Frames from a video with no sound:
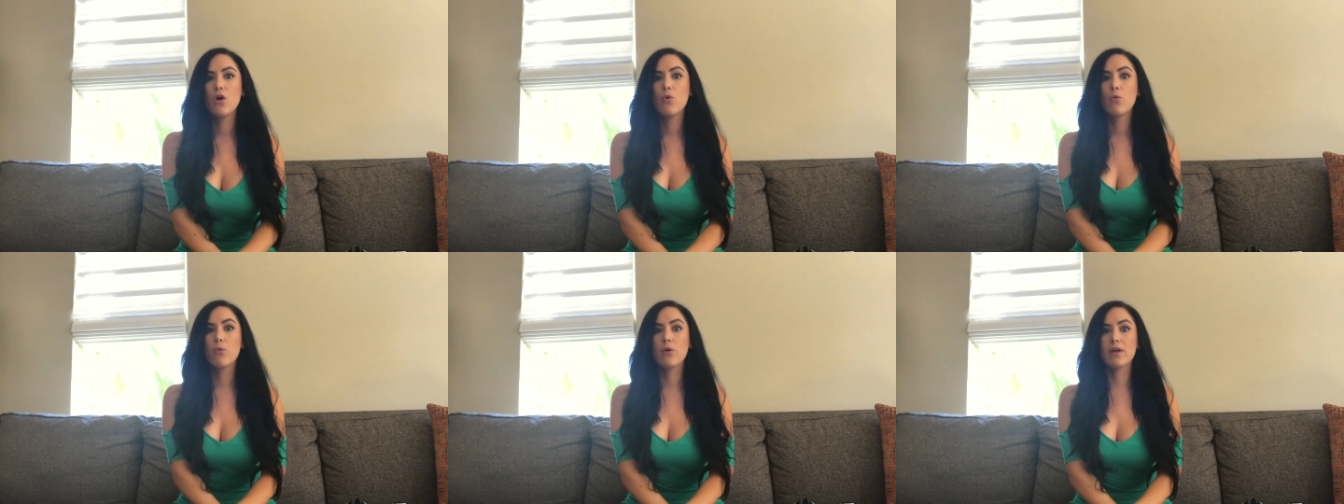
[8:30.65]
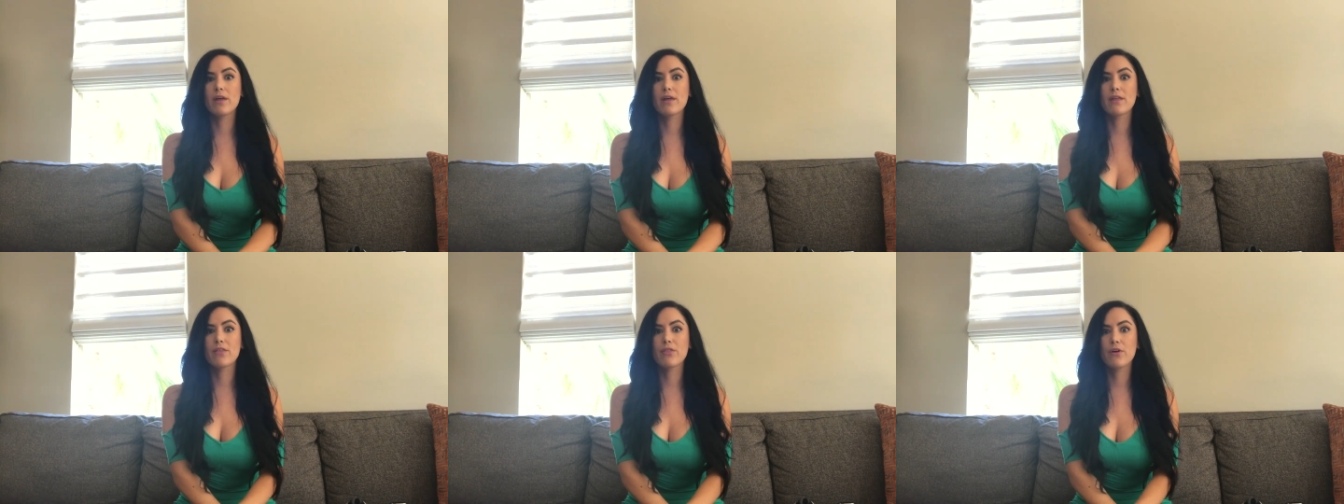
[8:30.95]

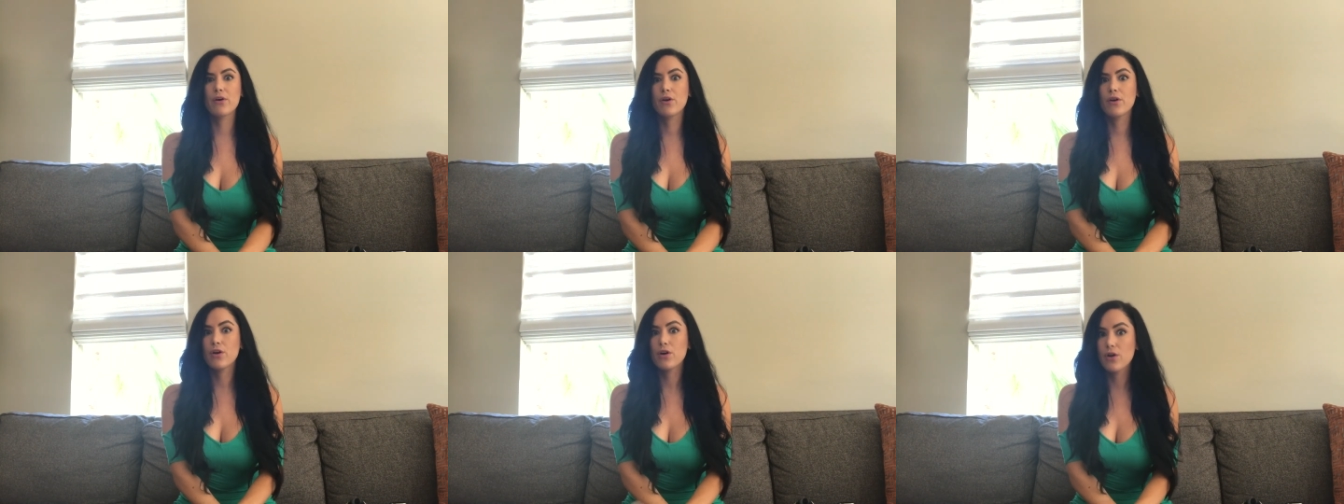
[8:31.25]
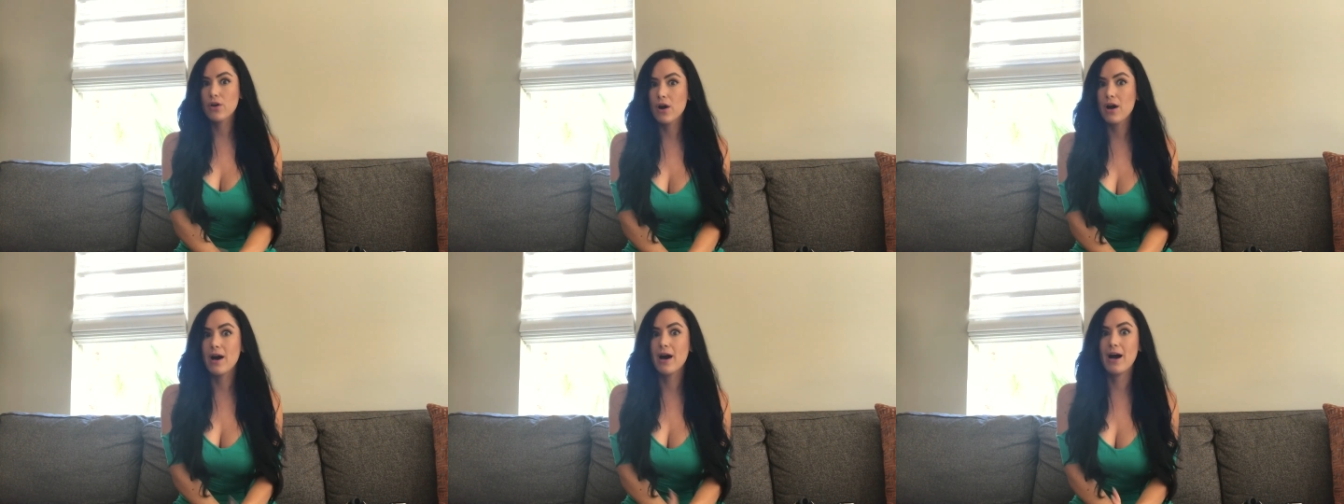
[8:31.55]
with
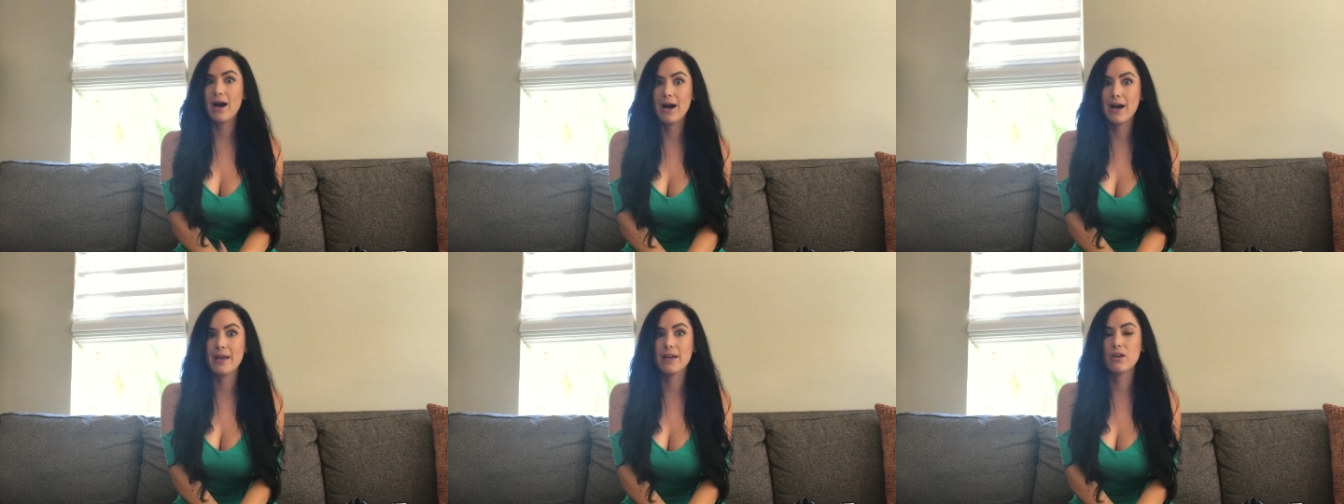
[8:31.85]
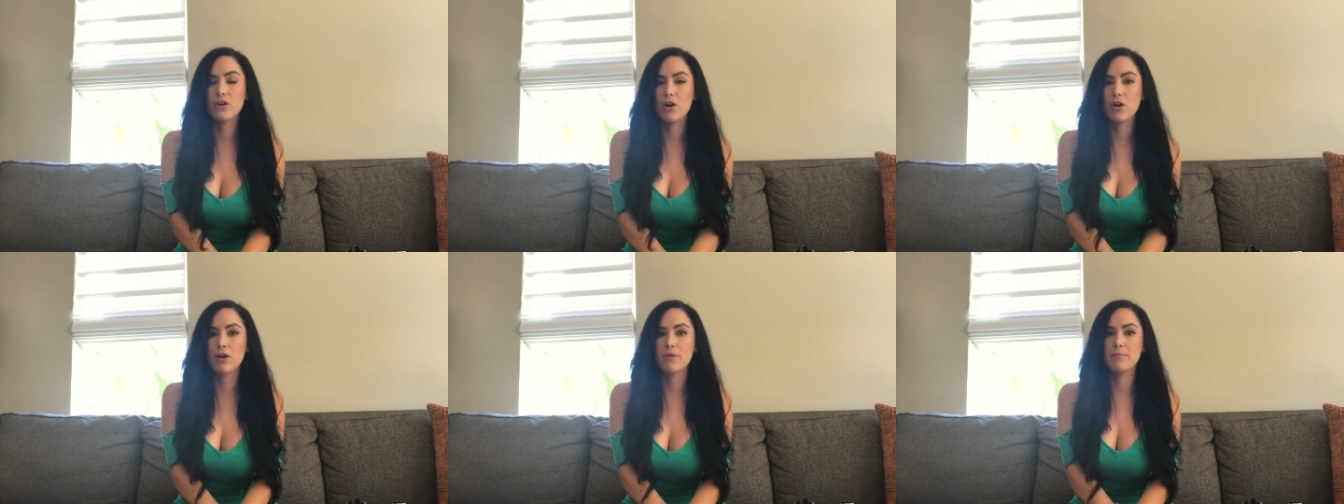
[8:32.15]
a high
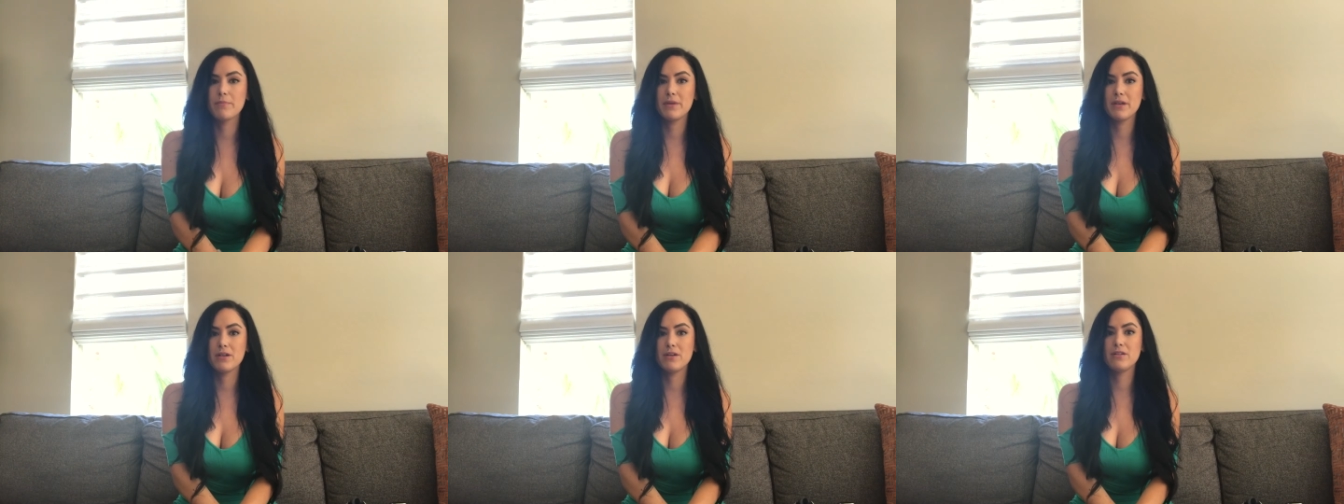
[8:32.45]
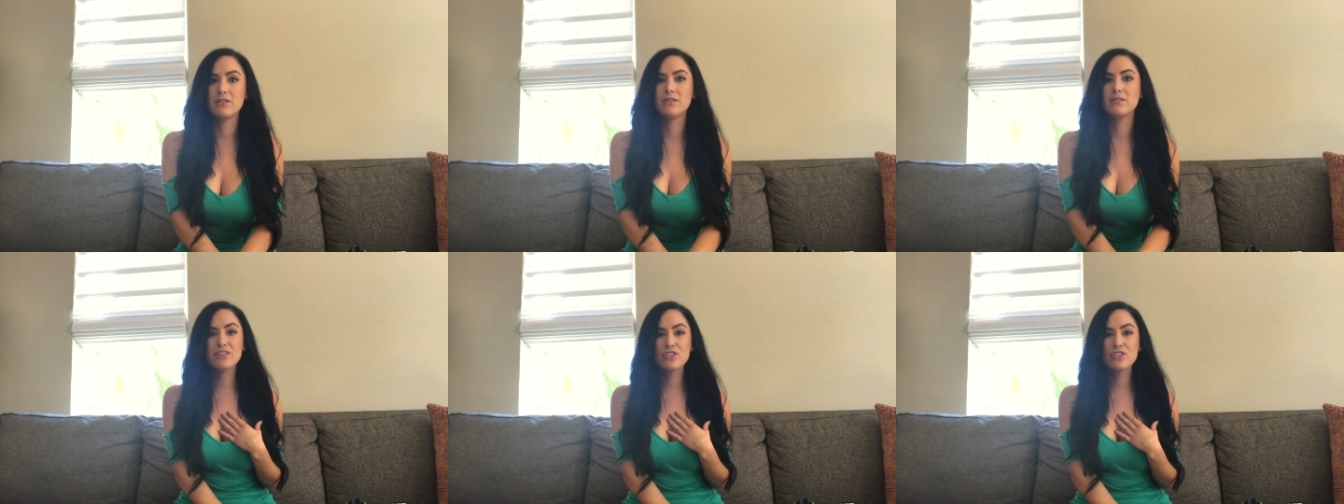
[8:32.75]
carb meal.